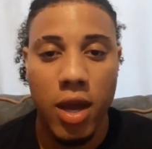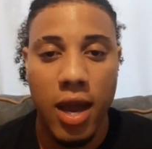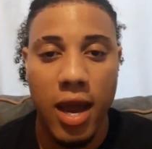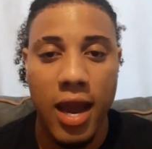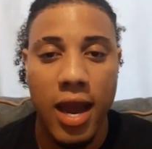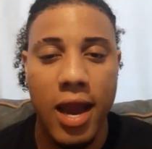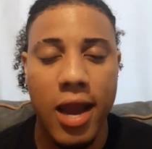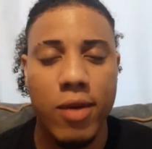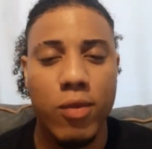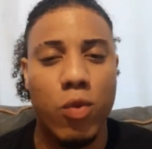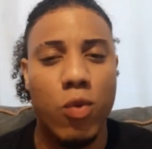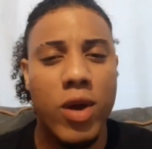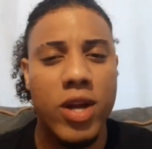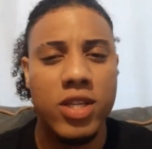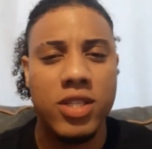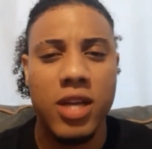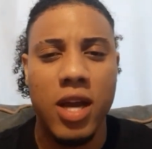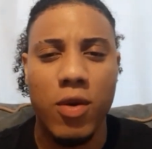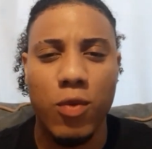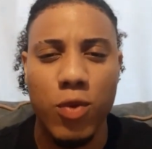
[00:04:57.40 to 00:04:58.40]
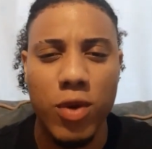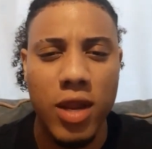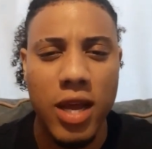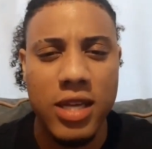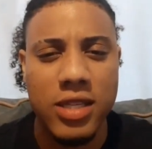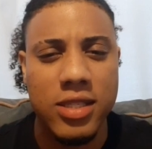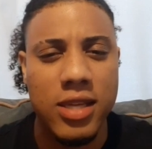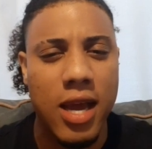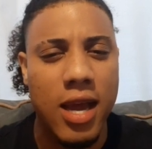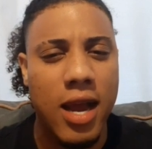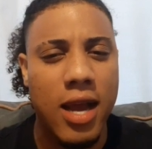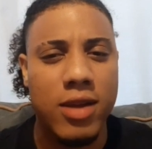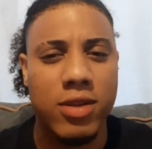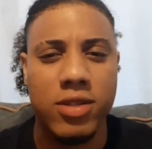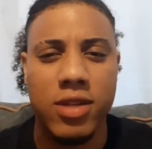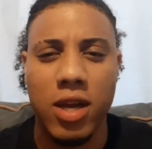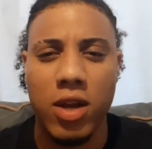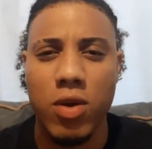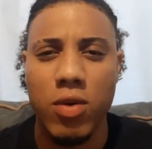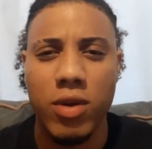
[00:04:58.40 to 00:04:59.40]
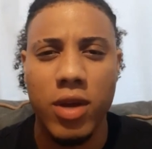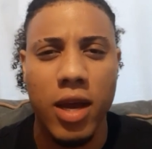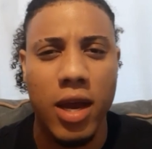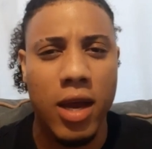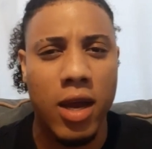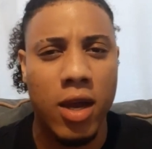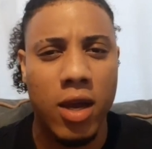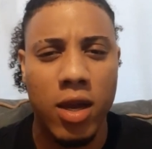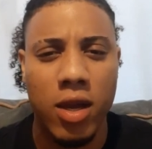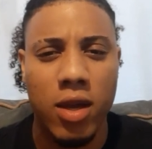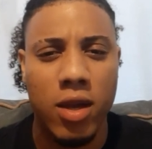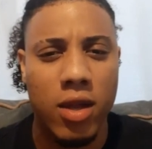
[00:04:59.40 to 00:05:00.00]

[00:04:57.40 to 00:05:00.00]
And once I realized that, I was like, okay,